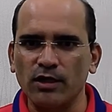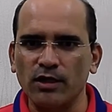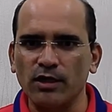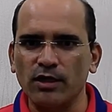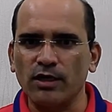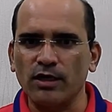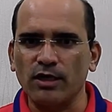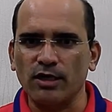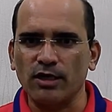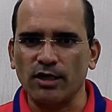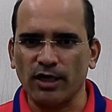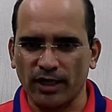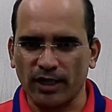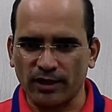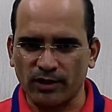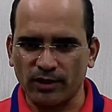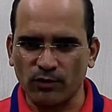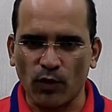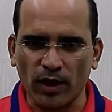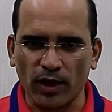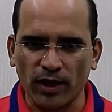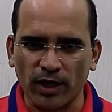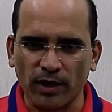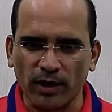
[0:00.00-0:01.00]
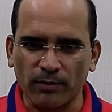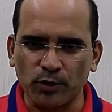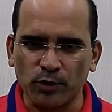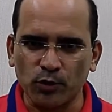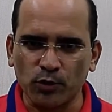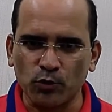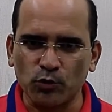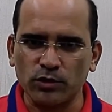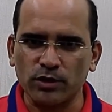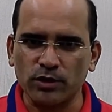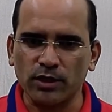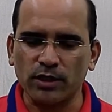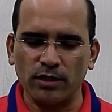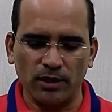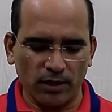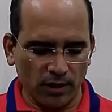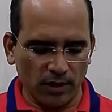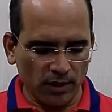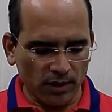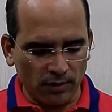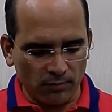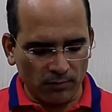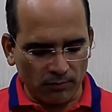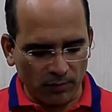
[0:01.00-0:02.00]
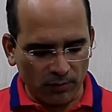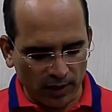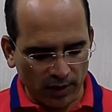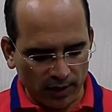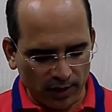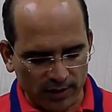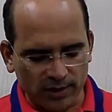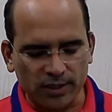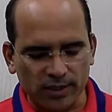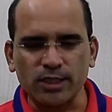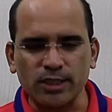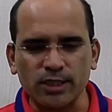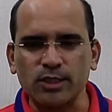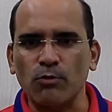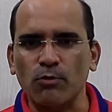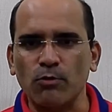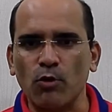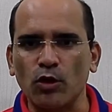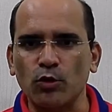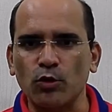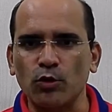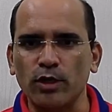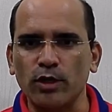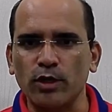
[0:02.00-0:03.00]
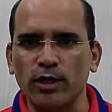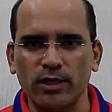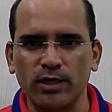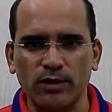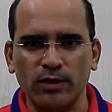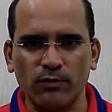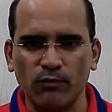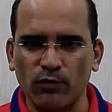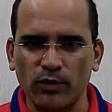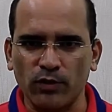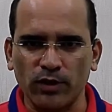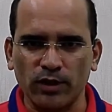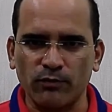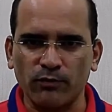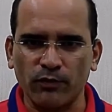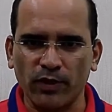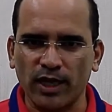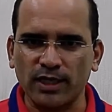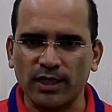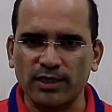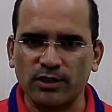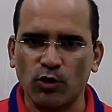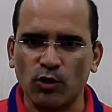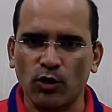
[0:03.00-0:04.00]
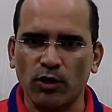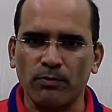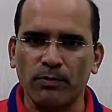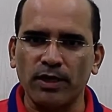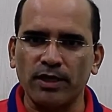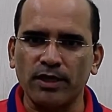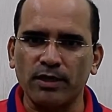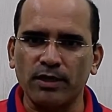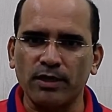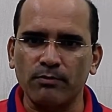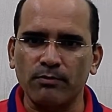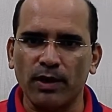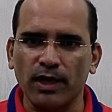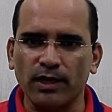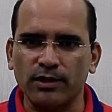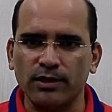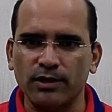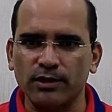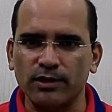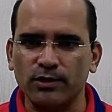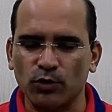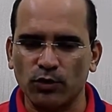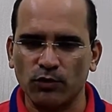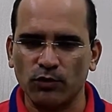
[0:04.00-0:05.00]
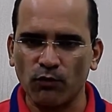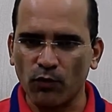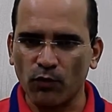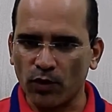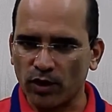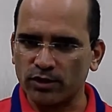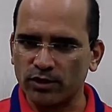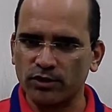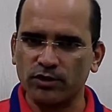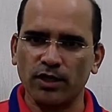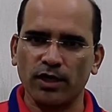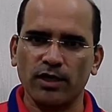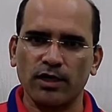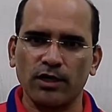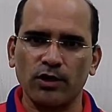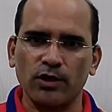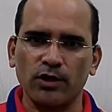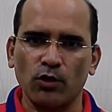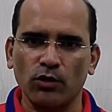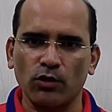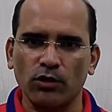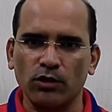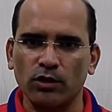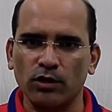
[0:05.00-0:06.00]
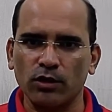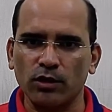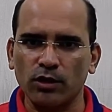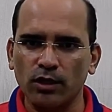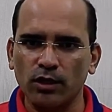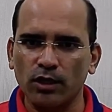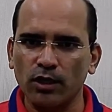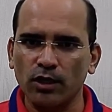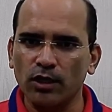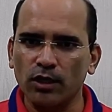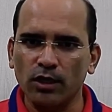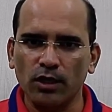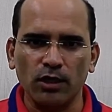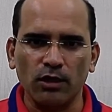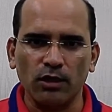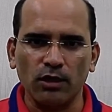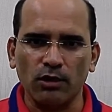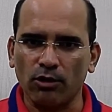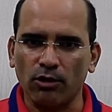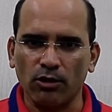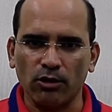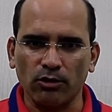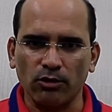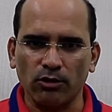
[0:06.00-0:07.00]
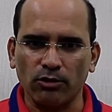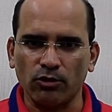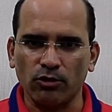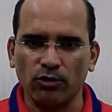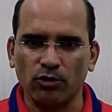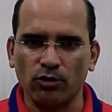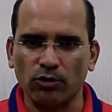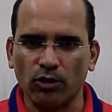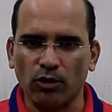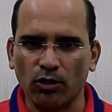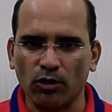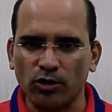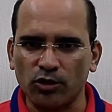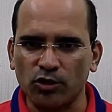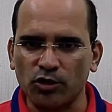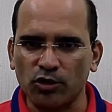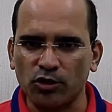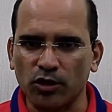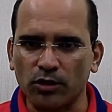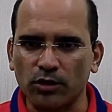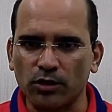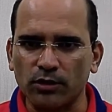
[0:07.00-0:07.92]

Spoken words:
like the one I'm using, but this is a small unit. It has got a built-in battery, so it works directly on the, on the shirt.